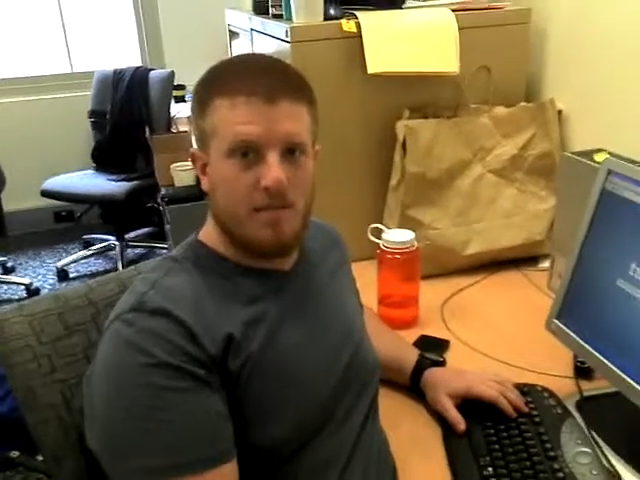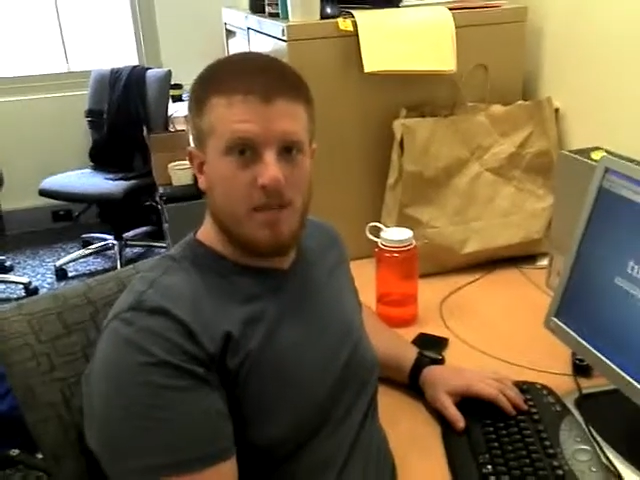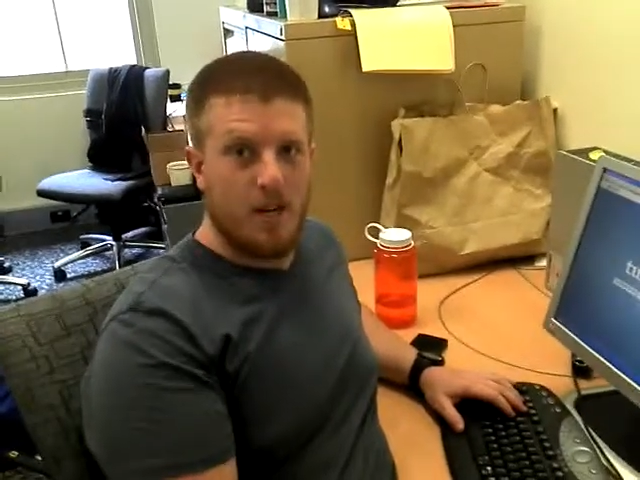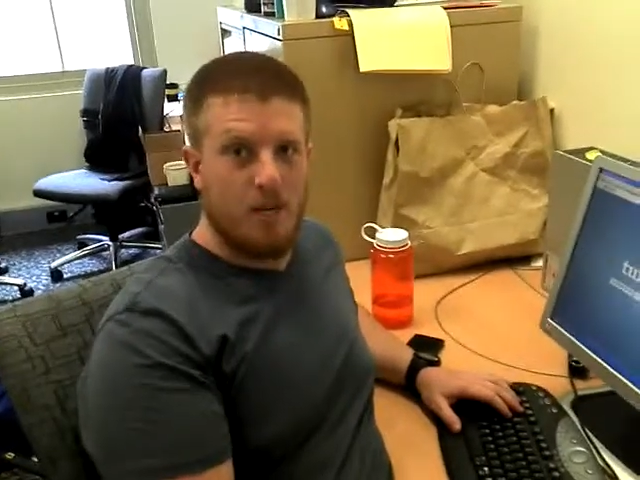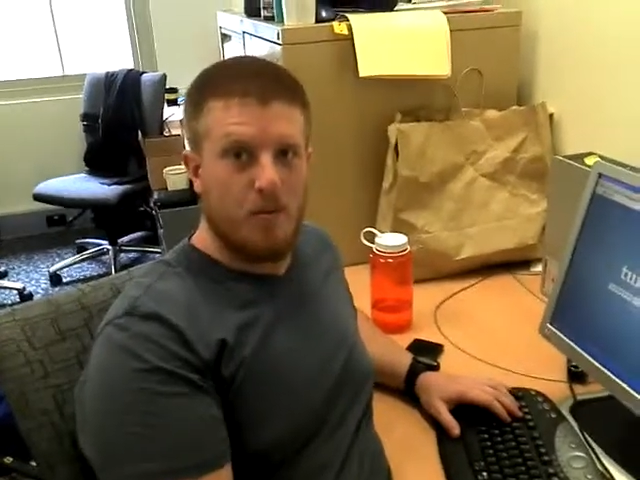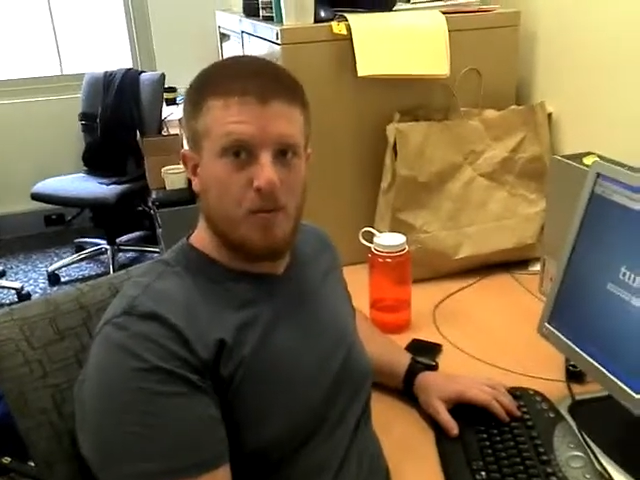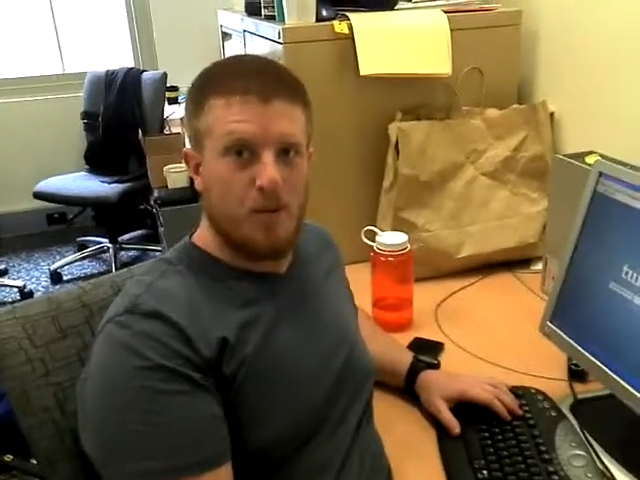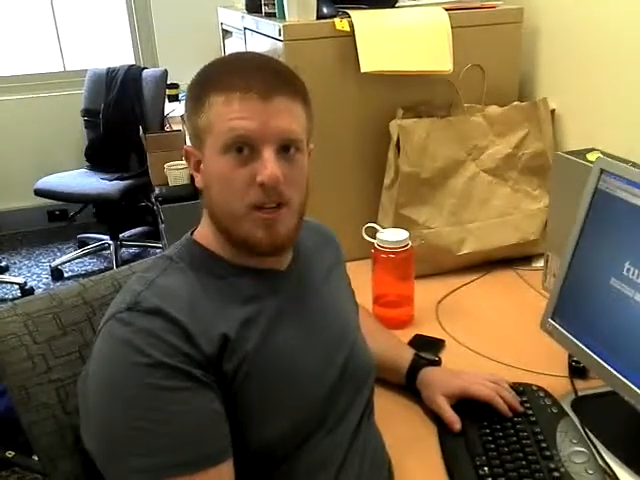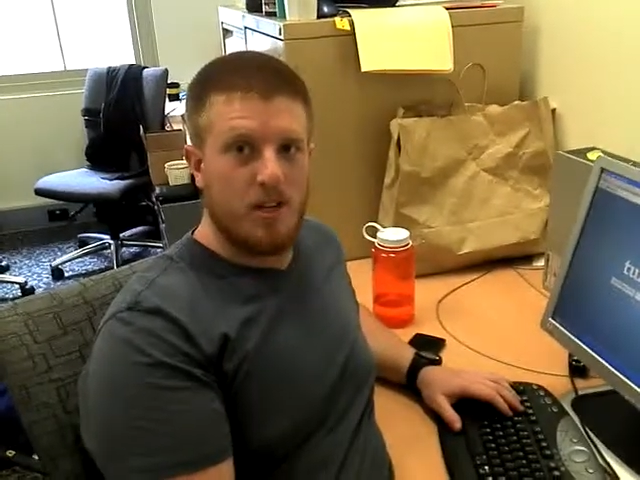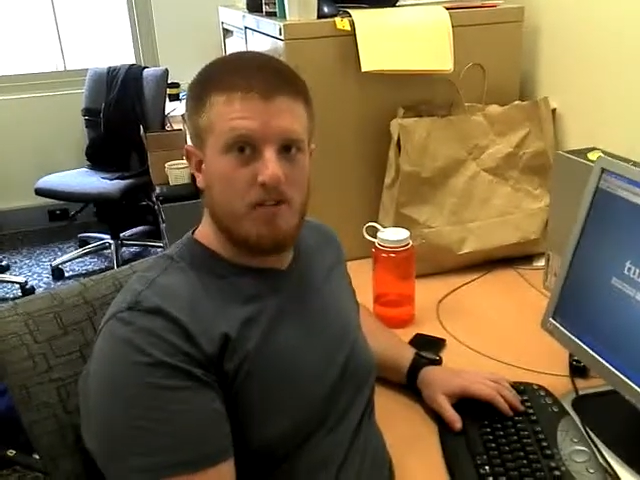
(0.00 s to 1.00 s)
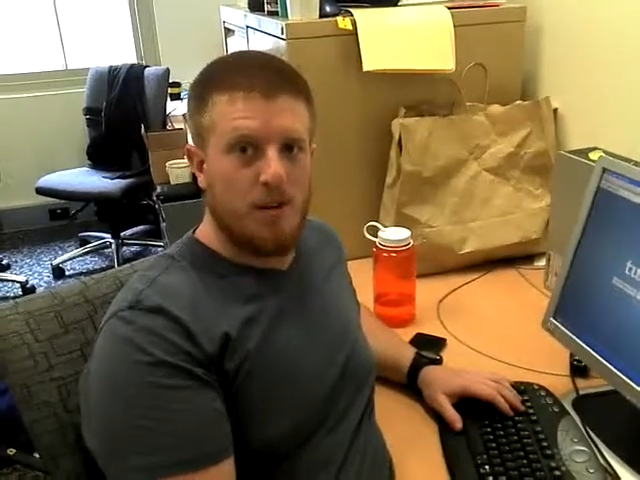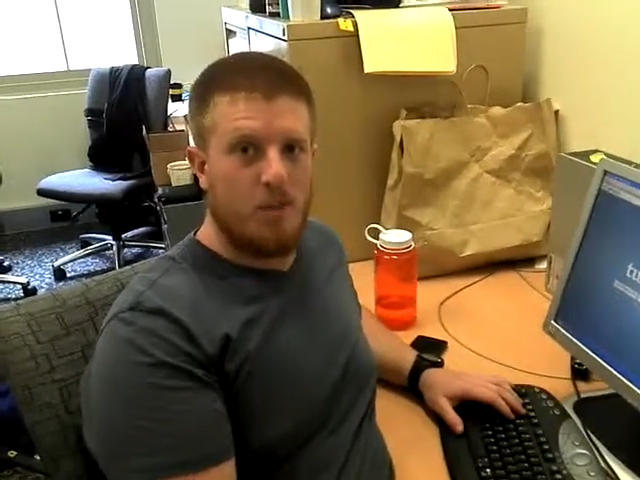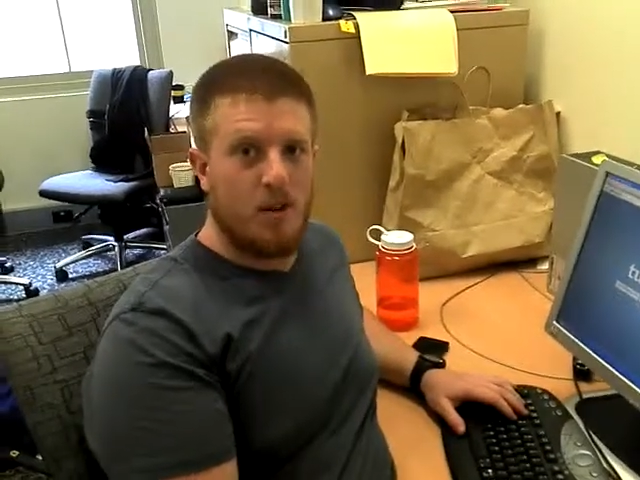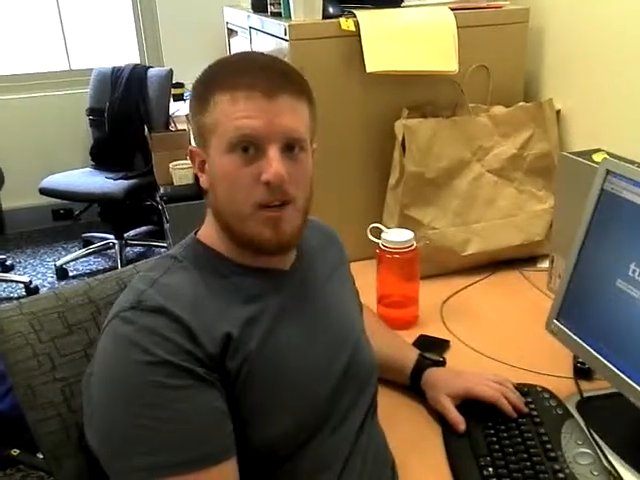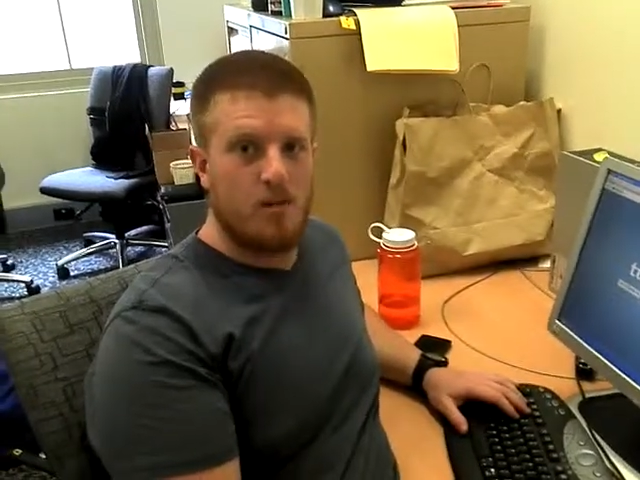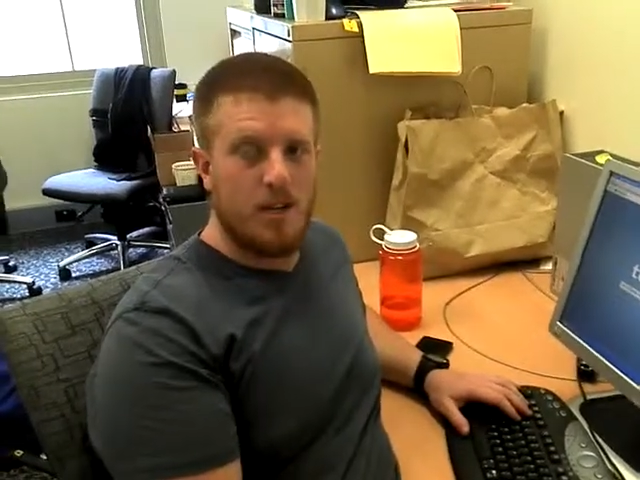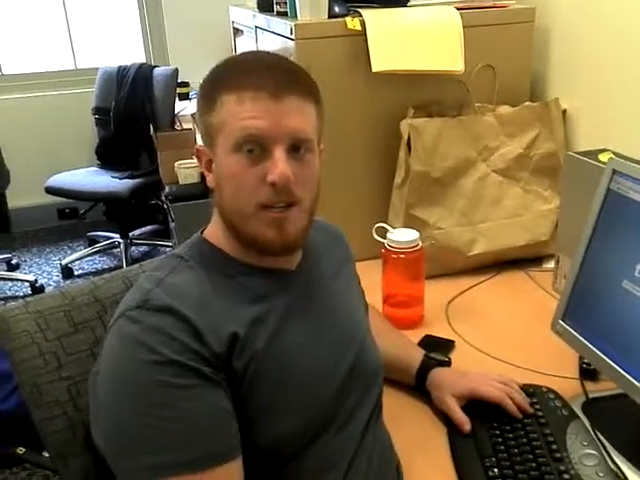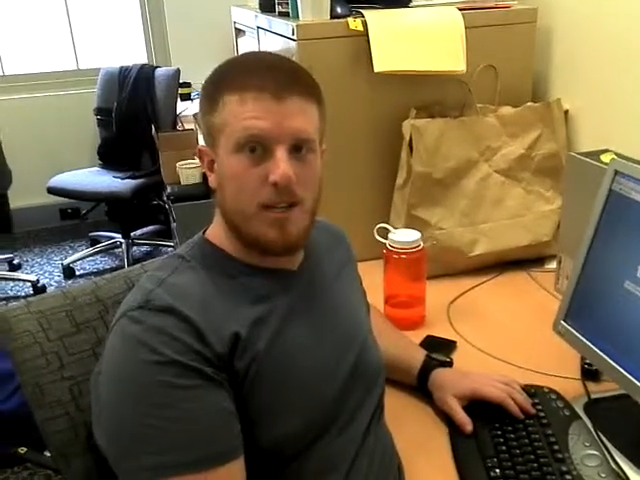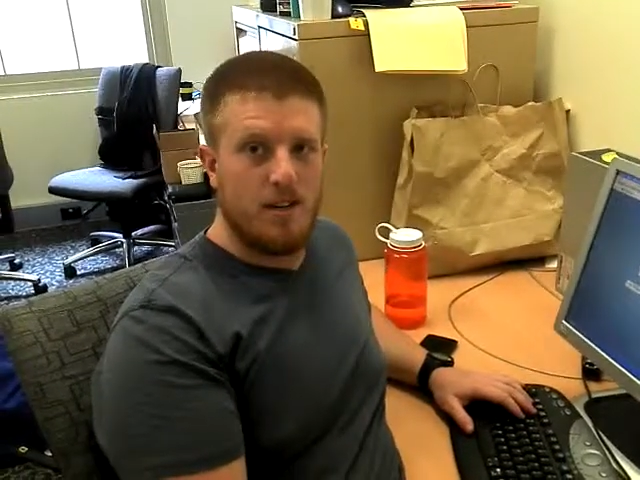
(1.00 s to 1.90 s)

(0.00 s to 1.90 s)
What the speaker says: I haven't been home in the mornings. About 120.